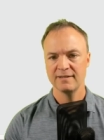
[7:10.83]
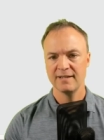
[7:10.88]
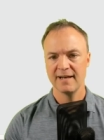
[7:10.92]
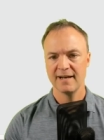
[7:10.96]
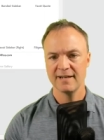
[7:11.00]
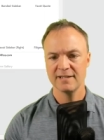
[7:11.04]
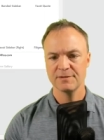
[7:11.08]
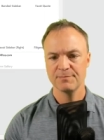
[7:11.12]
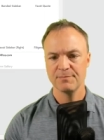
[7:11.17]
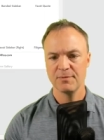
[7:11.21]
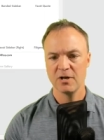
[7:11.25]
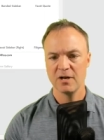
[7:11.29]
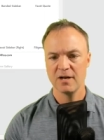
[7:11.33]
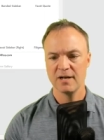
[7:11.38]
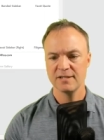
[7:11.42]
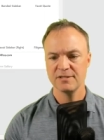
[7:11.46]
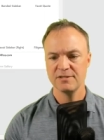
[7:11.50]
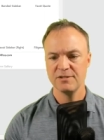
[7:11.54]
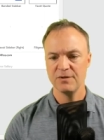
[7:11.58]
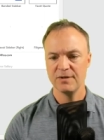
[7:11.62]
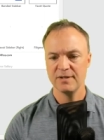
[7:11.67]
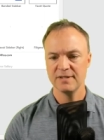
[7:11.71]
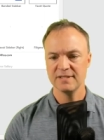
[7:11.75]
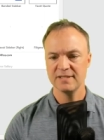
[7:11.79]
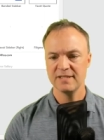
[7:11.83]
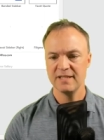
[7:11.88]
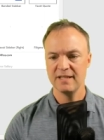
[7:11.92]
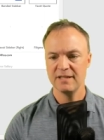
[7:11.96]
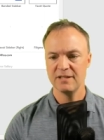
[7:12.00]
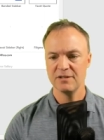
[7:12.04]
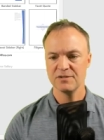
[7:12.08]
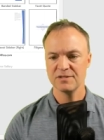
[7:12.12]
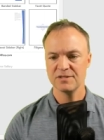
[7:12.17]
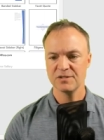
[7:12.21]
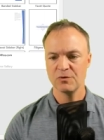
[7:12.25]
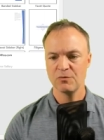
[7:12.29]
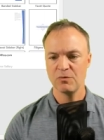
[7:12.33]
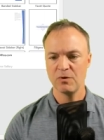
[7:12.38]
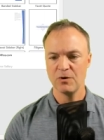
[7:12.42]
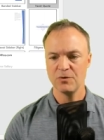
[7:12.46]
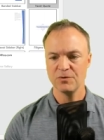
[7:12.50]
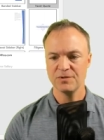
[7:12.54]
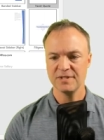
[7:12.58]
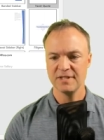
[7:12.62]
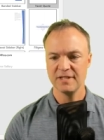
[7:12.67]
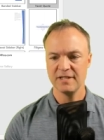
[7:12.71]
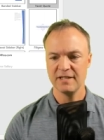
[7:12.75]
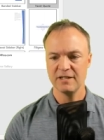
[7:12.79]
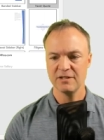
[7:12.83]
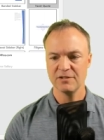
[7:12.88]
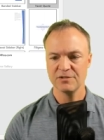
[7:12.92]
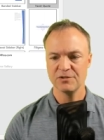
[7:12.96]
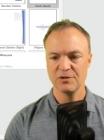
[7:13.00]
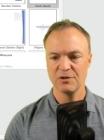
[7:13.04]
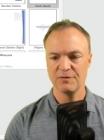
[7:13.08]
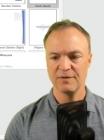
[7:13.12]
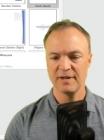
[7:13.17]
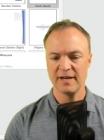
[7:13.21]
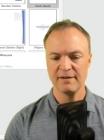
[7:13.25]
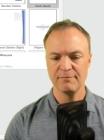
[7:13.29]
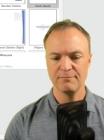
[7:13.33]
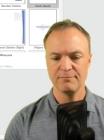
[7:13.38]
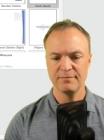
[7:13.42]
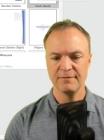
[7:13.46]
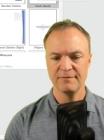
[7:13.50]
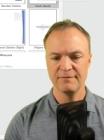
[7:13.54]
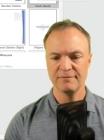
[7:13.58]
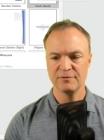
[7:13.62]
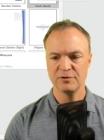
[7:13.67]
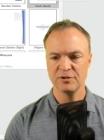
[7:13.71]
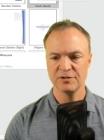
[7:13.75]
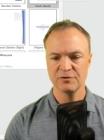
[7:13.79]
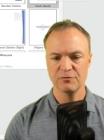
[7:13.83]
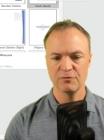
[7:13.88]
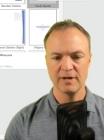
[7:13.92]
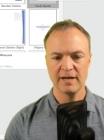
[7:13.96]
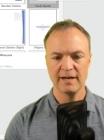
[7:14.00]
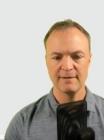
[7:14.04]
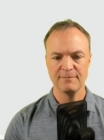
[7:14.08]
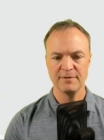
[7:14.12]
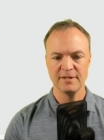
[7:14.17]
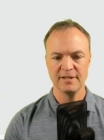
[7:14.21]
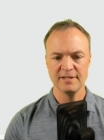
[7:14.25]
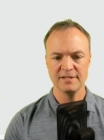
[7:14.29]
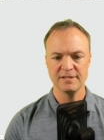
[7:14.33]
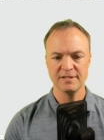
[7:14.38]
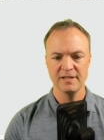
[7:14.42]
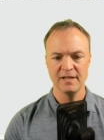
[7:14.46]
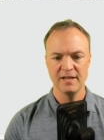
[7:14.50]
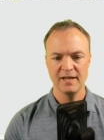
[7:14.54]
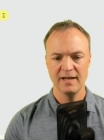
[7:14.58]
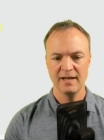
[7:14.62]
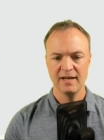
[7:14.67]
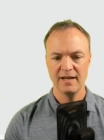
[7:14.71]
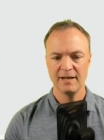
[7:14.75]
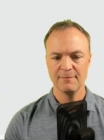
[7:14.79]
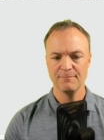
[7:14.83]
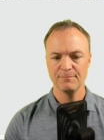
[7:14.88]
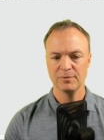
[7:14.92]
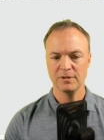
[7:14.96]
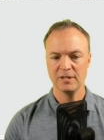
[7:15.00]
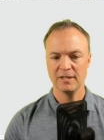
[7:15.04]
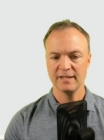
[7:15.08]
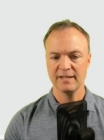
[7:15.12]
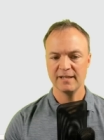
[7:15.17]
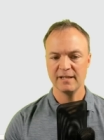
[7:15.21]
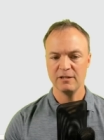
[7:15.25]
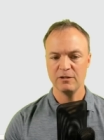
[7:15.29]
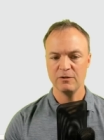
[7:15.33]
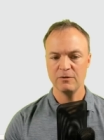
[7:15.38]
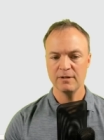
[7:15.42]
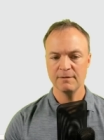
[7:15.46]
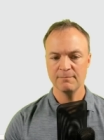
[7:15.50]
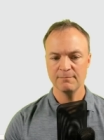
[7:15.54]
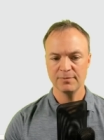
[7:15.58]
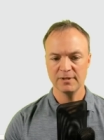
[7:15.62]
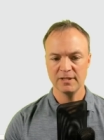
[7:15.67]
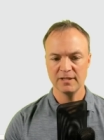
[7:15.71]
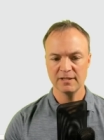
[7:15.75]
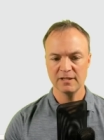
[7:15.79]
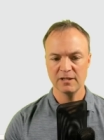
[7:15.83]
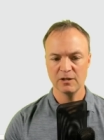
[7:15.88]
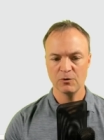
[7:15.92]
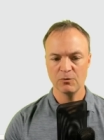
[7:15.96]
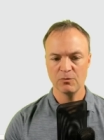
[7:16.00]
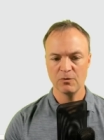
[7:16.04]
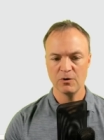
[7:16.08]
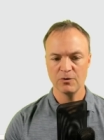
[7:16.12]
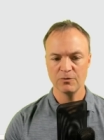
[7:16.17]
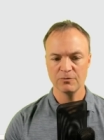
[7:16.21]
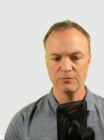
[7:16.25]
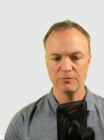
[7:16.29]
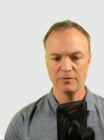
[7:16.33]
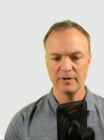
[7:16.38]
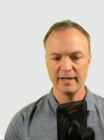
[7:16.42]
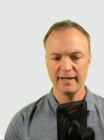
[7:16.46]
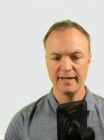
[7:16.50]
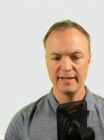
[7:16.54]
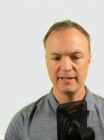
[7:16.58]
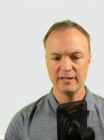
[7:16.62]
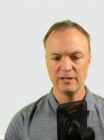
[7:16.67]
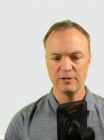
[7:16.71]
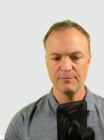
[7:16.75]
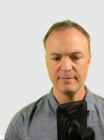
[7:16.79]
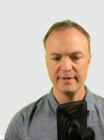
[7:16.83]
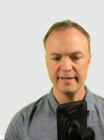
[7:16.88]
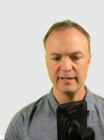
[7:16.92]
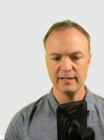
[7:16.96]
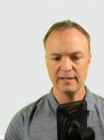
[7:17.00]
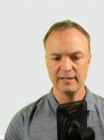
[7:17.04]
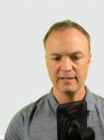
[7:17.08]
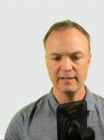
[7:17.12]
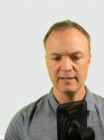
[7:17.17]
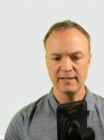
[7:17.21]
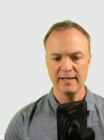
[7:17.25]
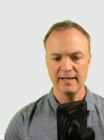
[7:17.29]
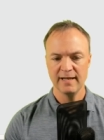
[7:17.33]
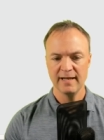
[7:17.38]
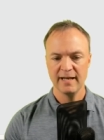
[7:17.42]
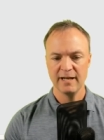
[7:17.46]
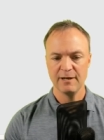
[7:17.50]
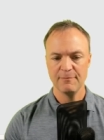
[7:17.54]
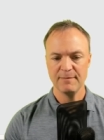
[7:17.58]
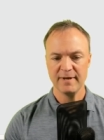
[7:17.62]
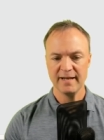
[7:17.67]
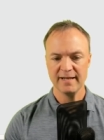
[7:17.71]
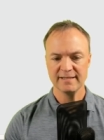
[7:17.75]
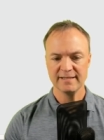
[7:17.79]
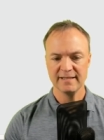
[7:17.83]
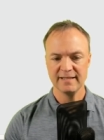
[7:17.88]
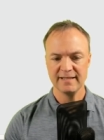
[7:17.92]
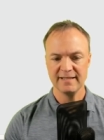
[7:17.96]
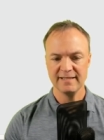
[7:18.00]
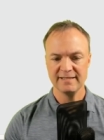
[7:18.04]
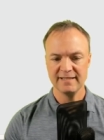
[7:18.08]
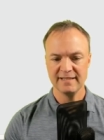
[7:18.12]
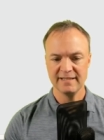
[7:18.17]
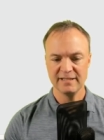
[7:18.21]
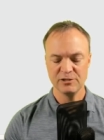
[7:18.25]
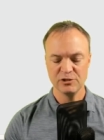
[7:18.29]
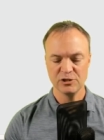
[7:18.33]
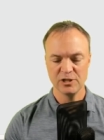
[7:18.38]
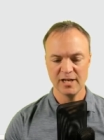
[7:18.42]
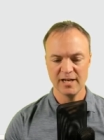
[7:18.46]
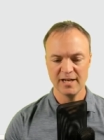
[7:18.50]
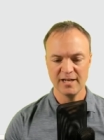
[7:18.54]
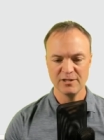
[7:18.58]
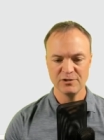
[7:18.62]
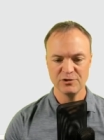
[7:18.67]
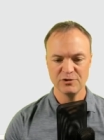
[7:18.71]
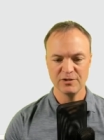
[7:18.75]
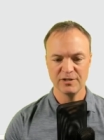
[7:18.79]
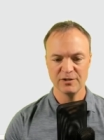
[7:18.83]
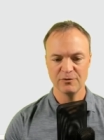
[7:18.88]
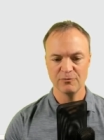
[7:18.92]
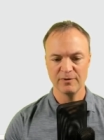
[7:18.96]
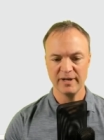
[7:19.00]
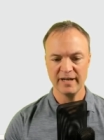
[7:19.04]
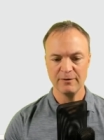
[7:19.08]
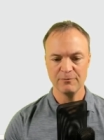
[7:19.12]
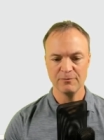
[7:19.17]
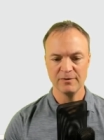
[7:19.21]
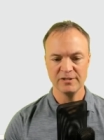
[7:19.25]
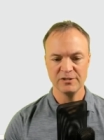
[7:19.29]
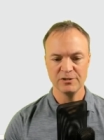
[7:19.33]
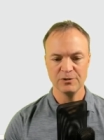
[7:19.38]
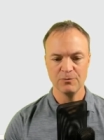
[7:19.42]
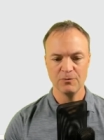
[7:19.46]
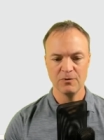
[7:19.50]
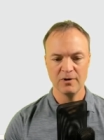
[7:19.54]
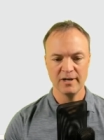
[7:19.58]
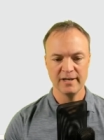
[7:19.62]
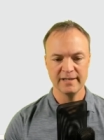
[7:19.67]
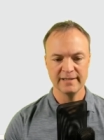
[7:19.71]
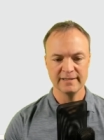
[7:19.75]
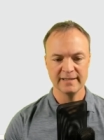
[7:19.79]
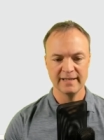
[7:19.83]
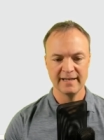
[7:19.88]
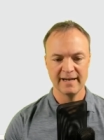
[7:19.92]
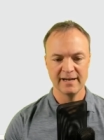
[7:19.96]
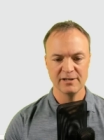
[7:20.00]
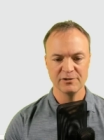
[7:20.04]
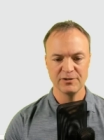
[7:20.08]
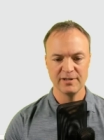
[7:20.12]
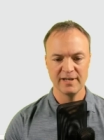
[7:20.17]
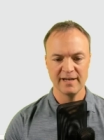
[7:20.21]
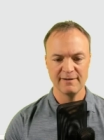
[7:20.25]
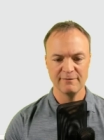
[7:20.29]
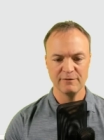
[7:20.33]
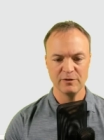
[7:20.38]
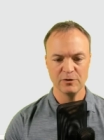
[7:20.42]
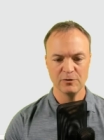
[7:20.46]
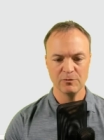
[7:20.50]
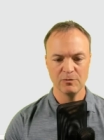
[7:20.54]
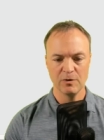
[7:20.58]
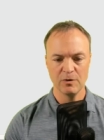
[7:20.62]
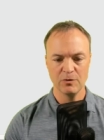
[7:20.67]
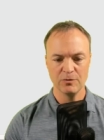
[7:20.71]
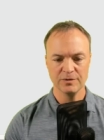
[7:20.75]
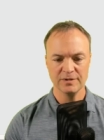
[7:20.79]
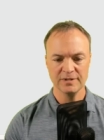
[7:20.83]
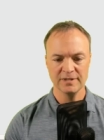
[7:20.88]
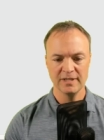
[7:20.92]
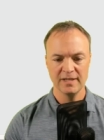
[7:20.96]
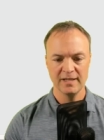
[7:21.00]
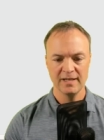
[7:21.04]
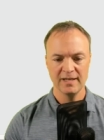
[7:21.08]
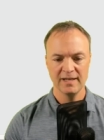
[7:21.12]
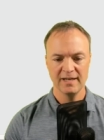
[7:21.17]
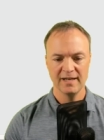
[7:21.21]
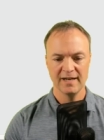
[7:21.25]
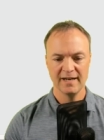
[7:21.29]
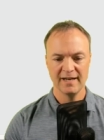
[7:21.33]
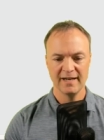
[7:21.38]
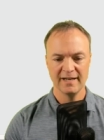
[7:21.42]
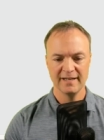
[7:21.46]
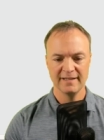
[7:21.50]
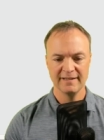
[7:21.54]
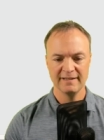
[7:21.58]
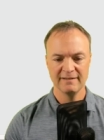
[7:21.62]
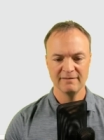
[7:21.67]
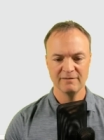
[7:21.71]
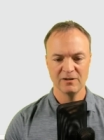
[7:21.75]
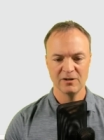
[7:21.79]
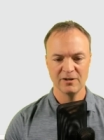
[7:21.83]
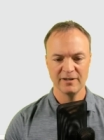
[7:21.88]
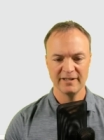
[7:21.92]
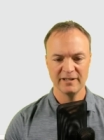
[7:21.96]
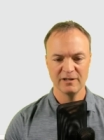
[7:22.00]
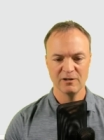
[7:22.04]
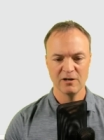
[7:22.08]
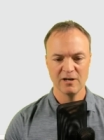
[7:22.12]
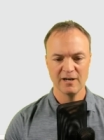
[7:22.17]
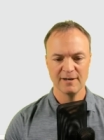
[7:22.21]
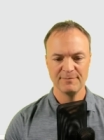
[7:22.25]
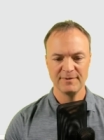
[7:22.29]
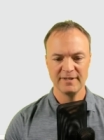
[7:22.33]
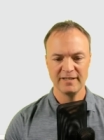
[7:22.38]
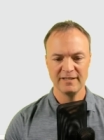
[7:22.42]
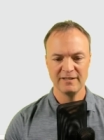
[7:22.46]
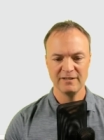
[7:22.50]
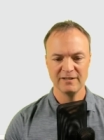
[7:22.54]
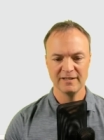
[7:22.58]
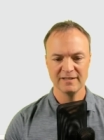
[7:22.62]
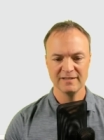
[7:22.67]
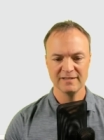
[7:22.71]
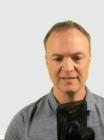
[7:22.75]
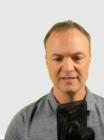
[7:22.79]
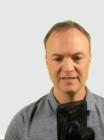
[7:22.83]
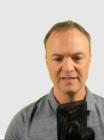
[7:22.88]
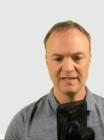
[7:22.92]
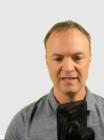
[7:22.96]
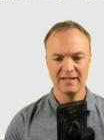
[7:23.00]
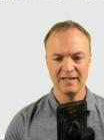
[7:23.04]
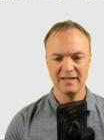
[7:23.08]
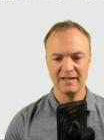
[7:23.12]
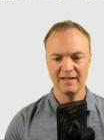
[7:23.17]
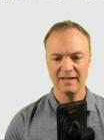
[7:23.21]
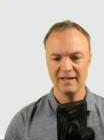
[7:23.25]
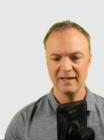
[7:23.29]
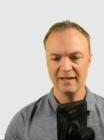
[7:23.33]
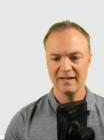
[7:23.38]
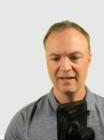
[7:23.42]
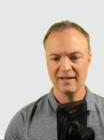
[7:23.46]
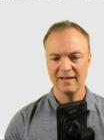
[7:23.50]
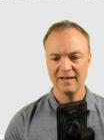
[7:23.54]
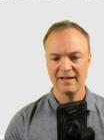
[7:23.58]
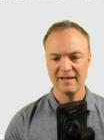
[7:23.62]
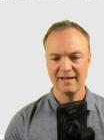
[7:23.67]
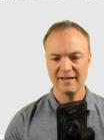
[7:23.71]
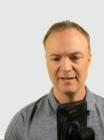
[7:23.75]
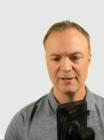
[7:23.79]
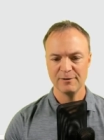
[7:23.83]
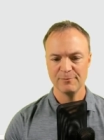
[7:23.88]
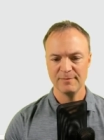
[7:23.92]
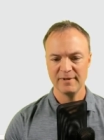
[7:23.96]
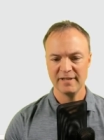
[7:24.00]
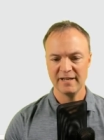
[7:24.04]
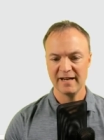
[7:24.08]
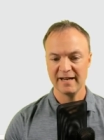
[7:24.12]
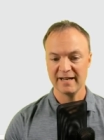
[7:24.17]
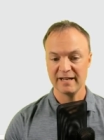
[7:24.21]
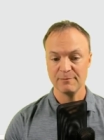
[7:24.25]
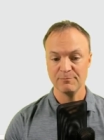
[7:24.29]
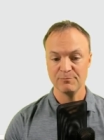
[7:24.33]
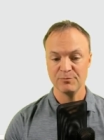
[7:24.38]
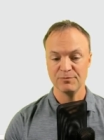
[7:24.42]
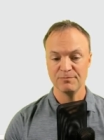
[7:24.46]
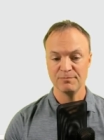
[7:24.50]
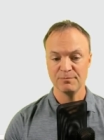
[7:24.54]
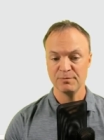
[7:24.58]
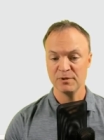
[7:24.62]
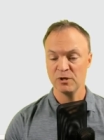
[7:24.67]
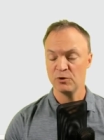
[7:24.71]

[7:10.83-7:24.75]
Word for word: text box. You can see there's quotes in here. So if I just grab this and plunk it, you can plunk a quote right in the middle. It makes it easy to change. You can write what you want. I actually have the quote already copied. You can see, and I can,